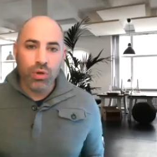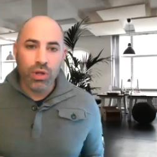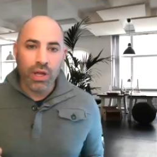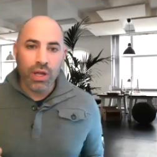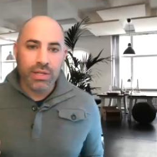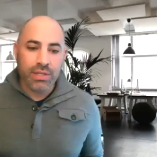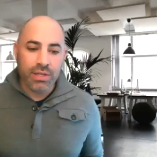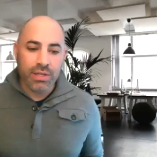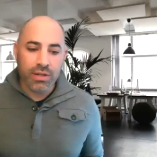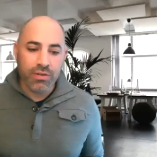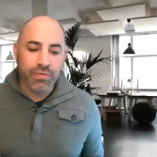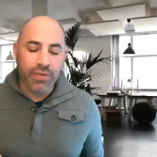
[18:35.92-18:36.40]
as
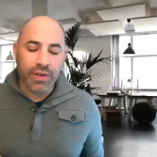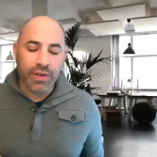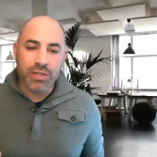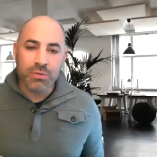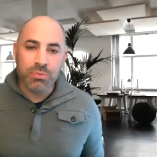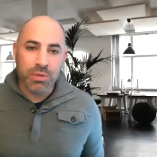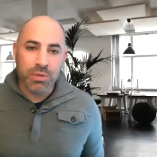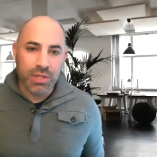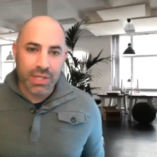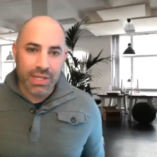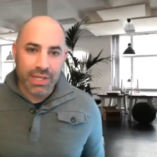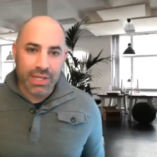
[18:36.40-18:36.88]
an
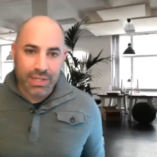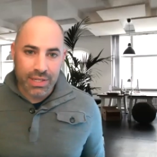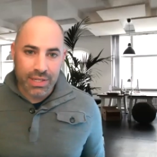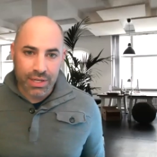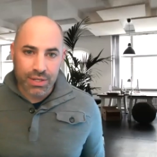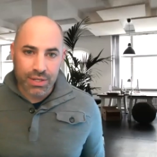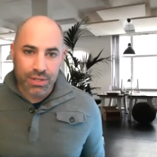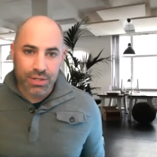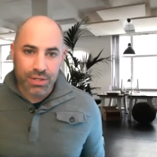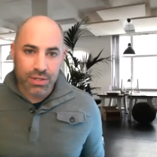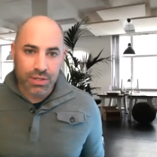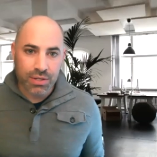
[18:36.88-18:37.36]
investment
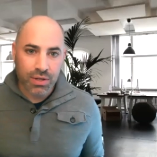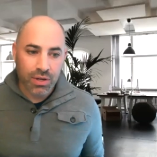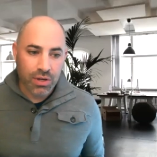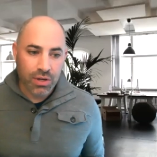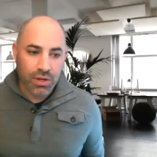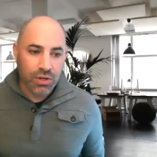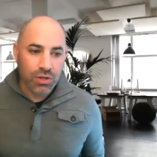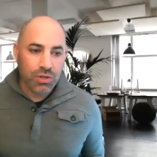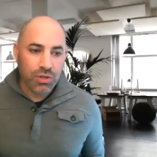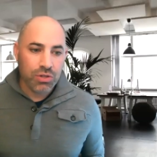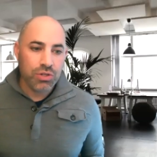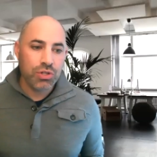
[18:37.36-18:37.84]
thesis,
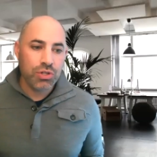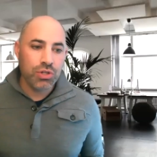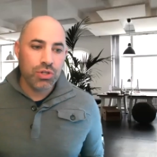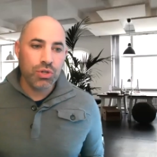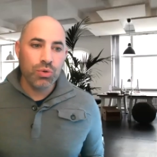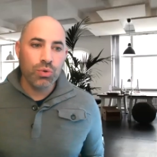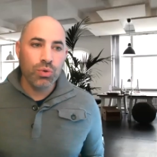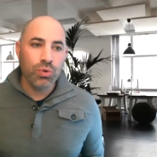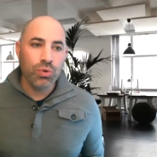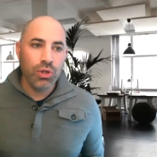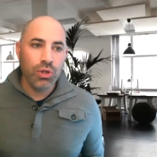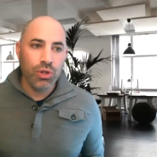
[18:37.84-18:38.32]
do
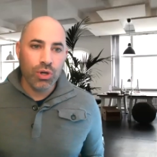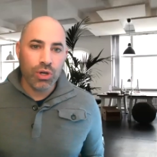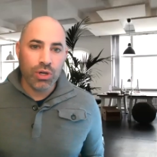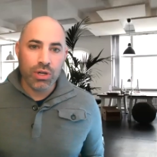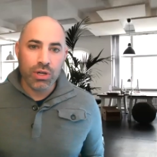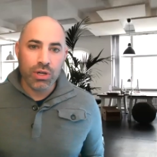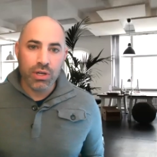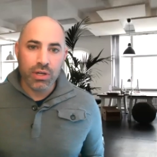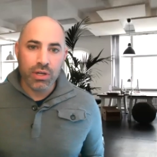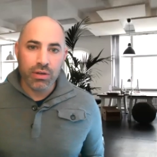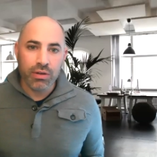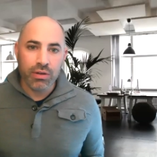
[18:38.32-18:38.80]
you
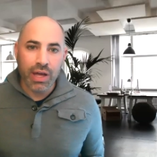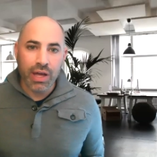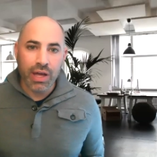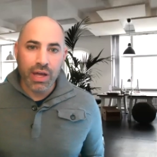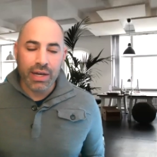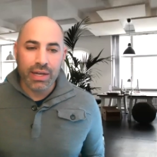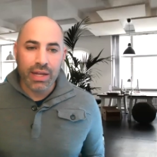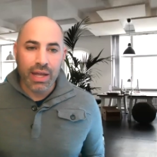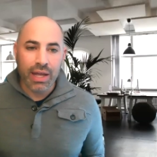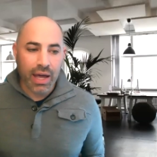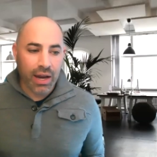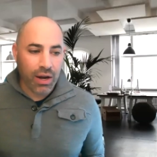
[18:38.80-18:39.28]
look
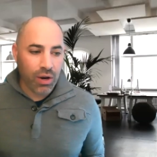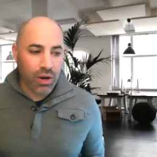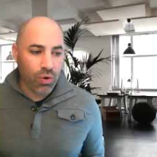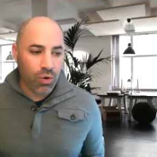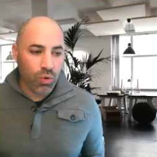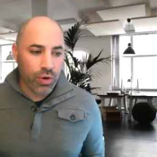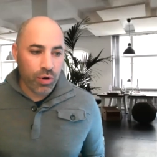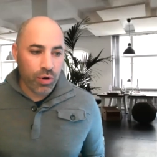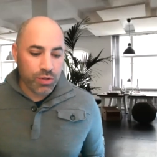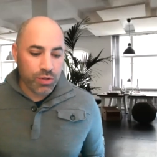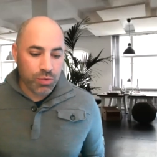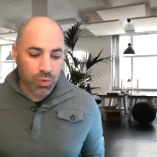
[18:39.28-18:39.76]
at
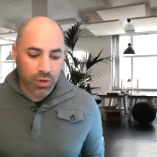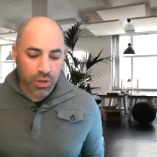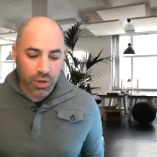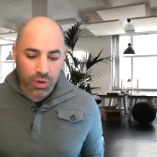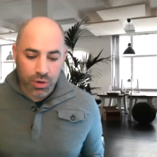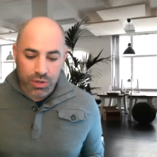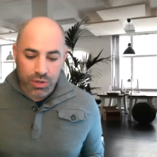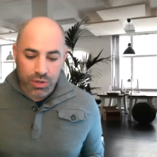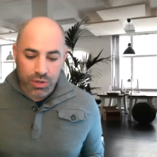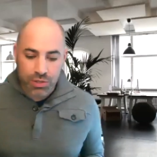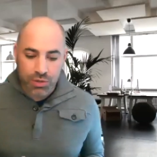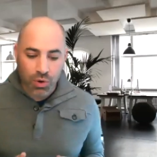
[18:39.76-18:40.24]
categories where there
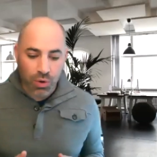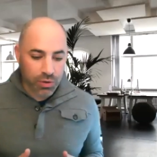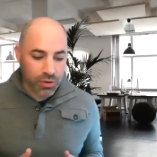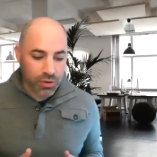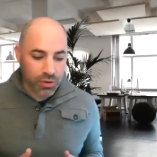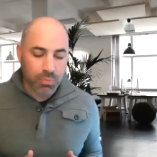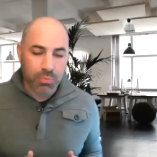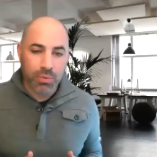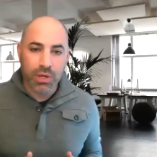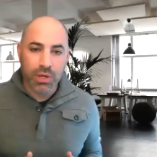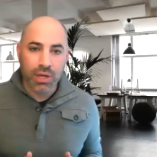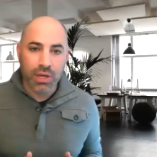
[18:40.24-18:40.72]
is going to
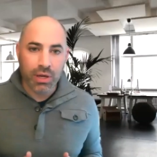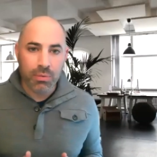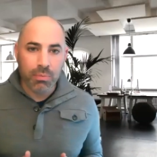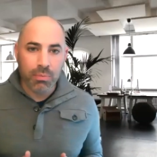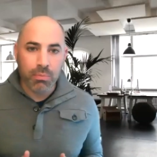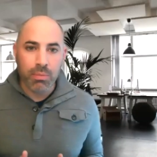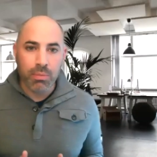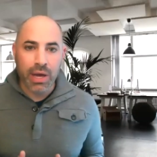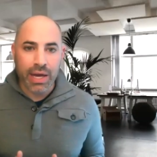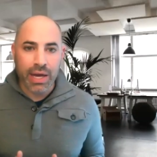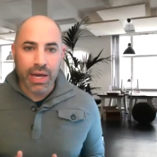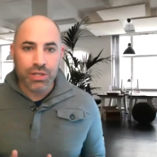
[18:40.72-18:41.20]
be a
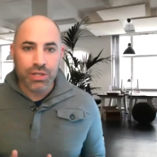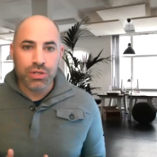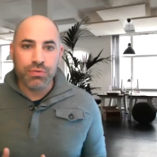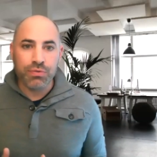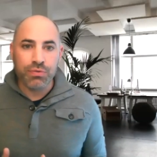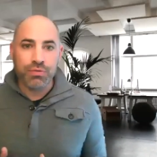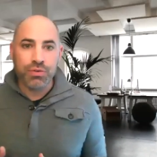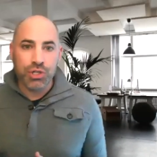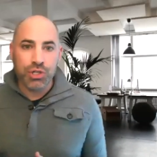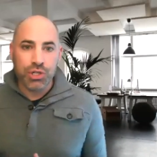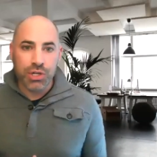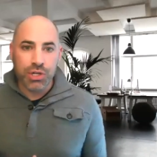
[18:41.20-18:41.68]
massive
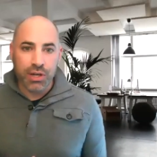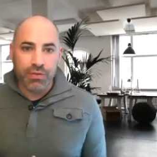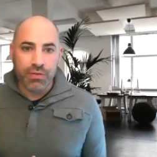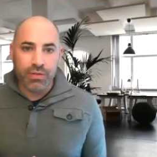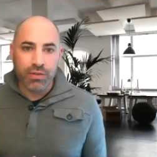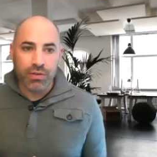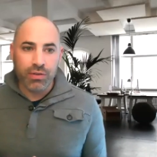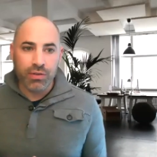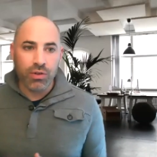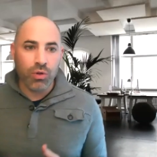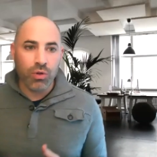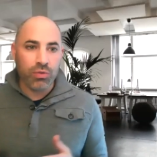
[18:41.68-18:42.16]

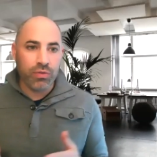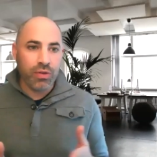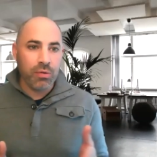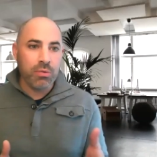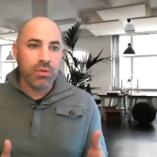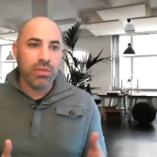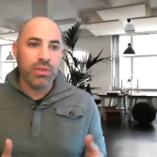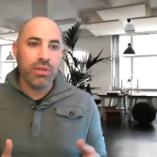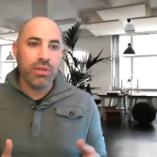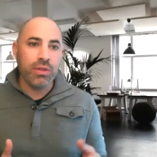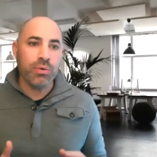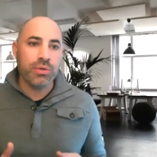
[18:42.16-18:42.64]
shift?
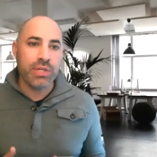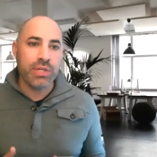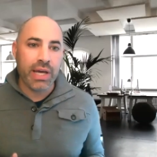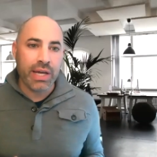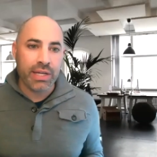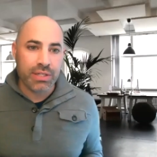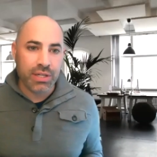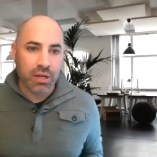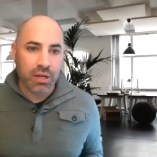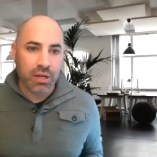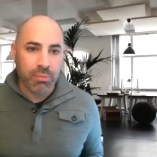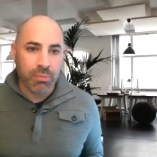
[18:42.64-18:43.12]
Timothy was
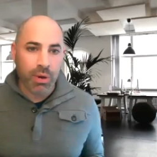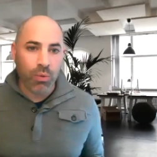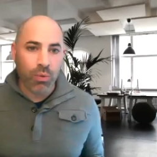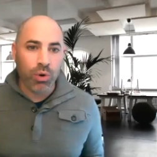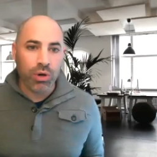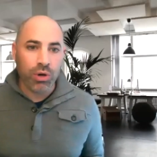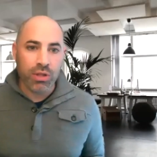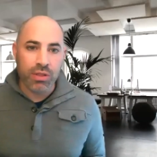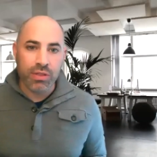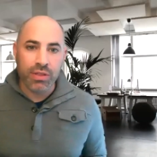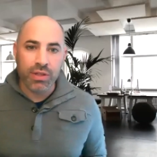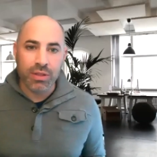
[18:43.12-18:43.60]
asking about what
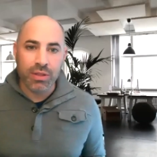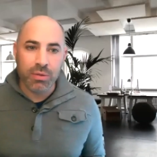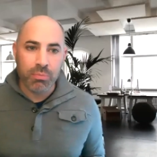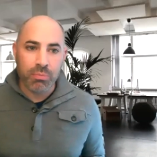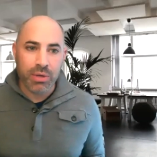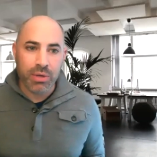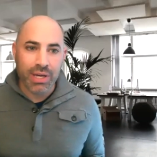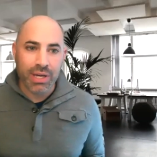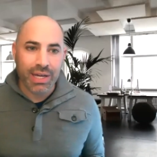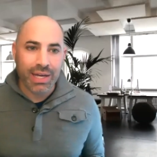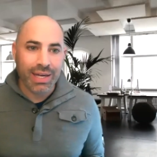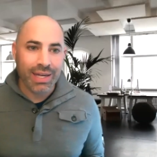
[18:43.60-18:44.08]
do you think the
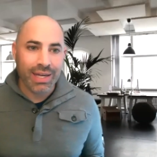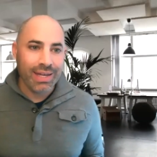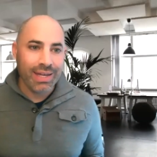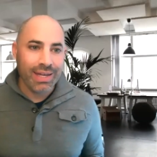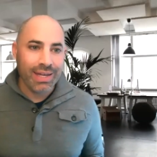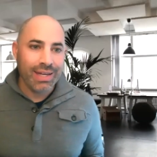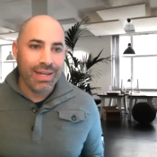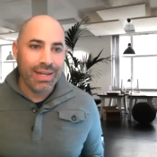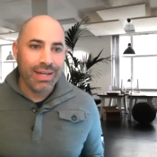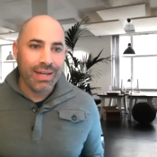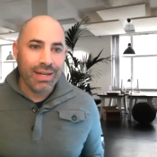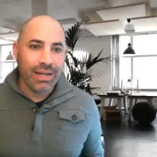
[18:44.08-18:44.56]
big
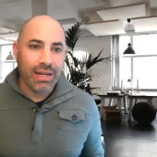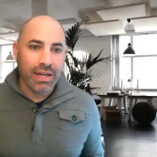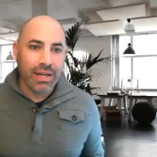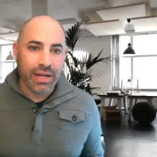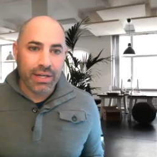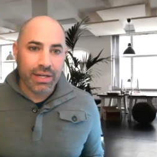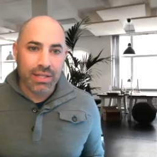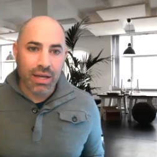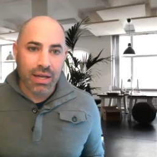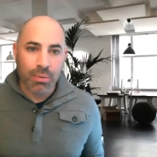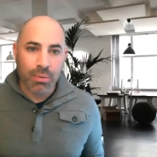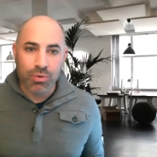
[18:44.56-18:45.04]

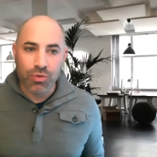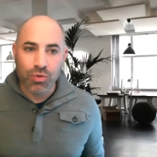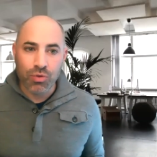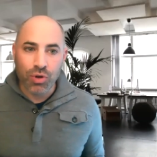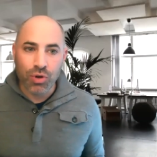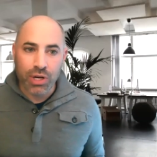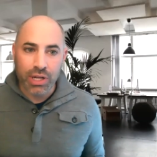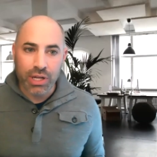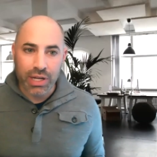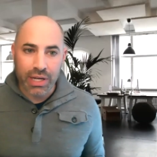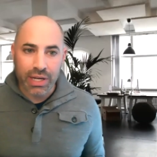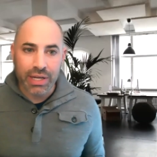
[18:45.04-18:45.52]
next
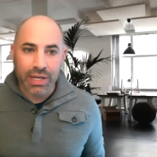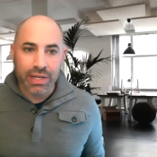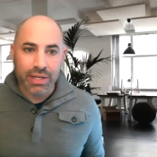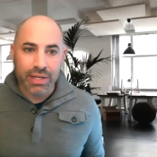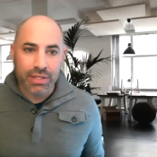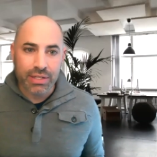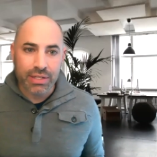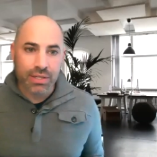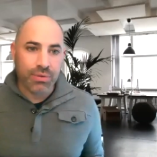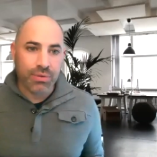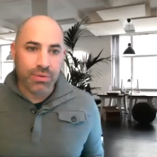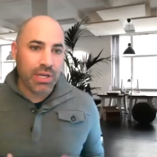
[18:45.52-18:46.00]
opportunity is,
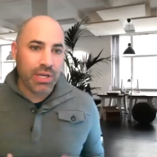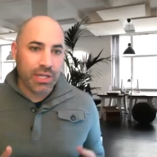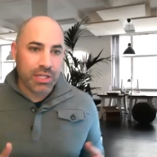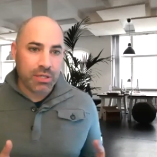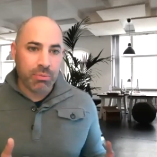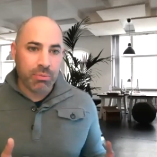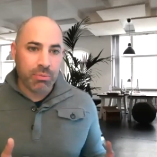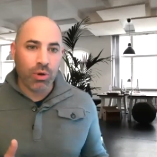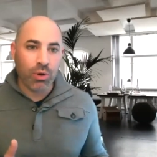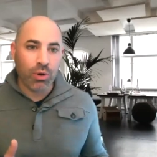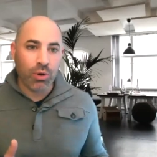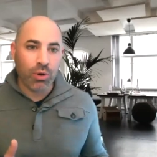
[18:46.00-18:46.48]
and he was
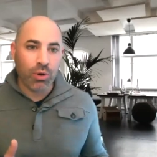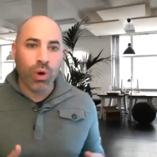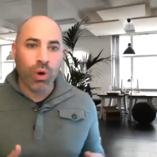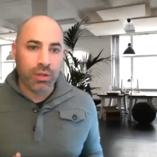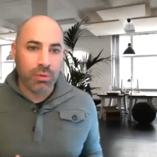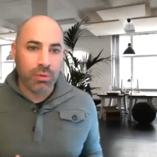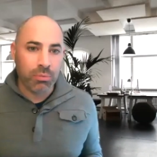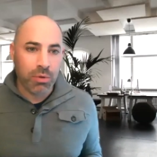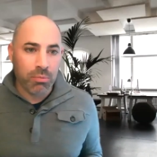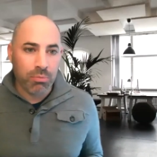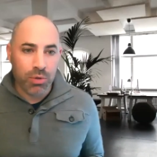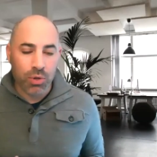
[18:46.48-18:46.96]
asking about
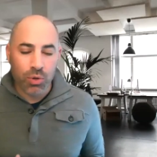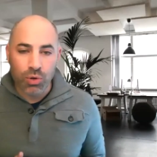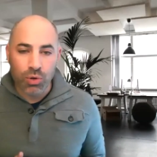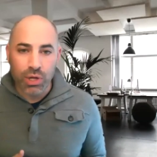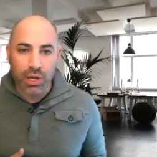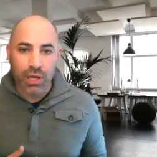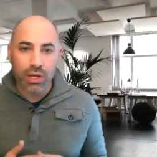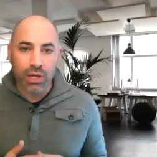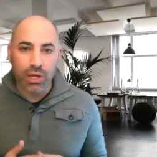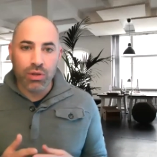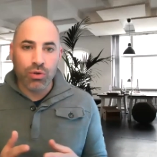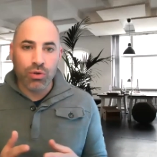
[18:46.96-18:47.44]
quantum
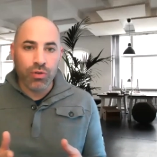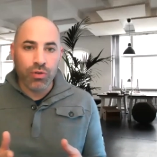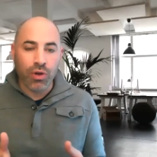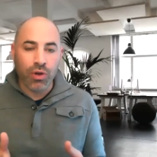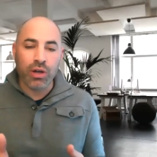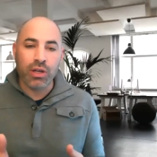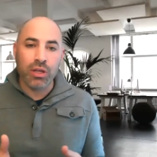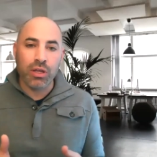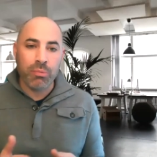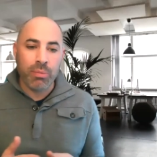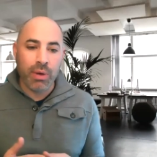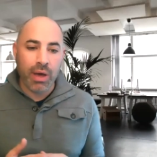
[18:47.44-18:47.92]
computing, and you're
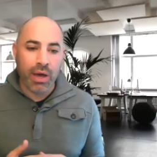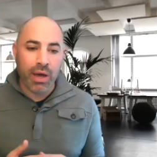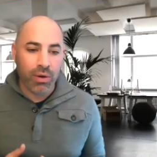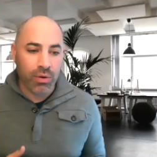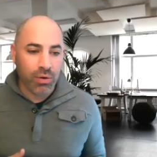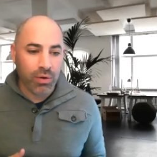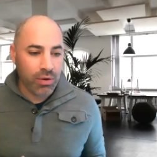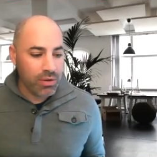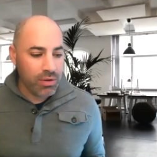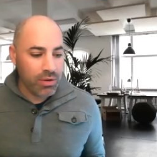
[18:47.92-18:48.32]
talking about